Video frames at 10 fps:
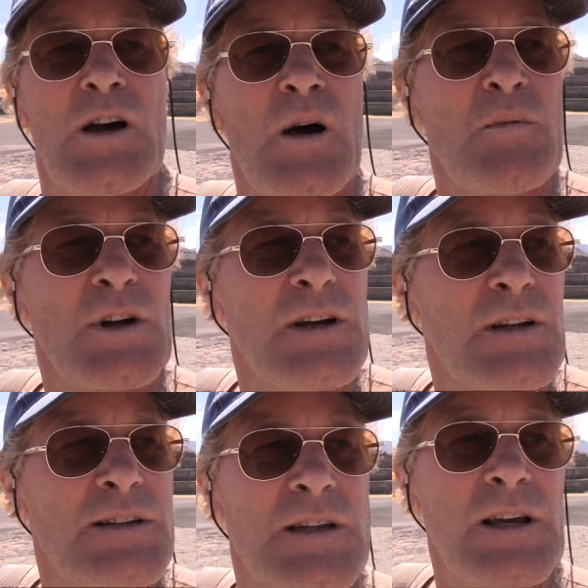I'm looking
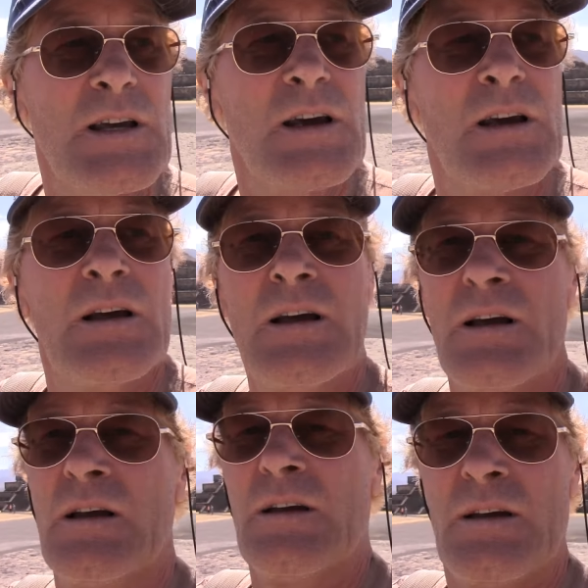to see
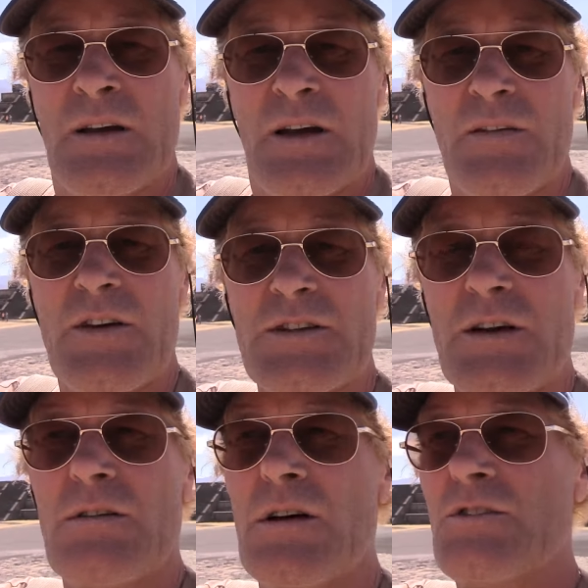if there's
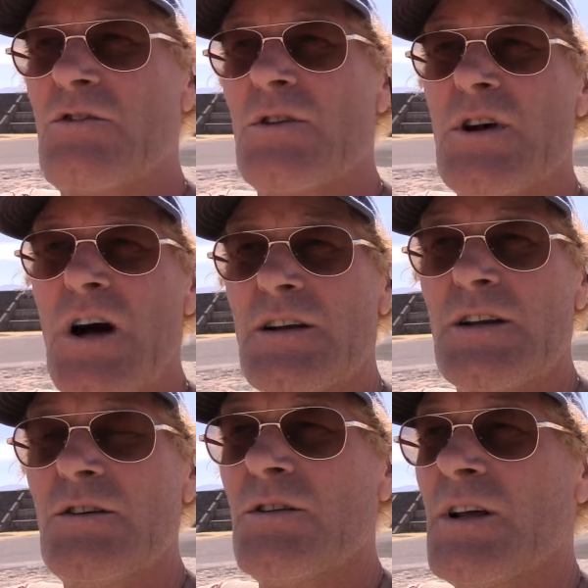a true
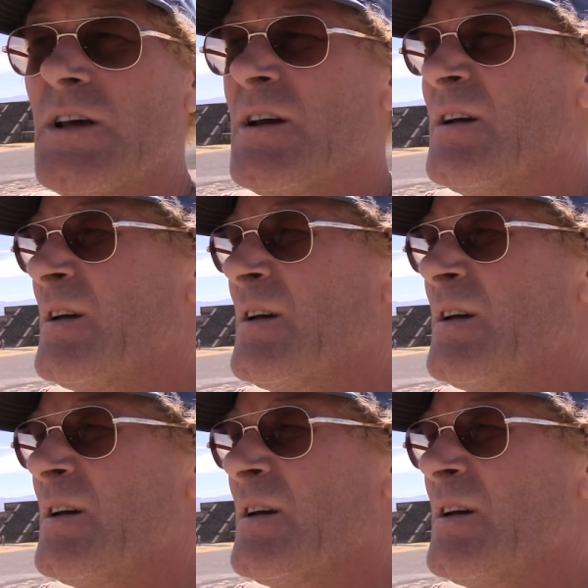continuity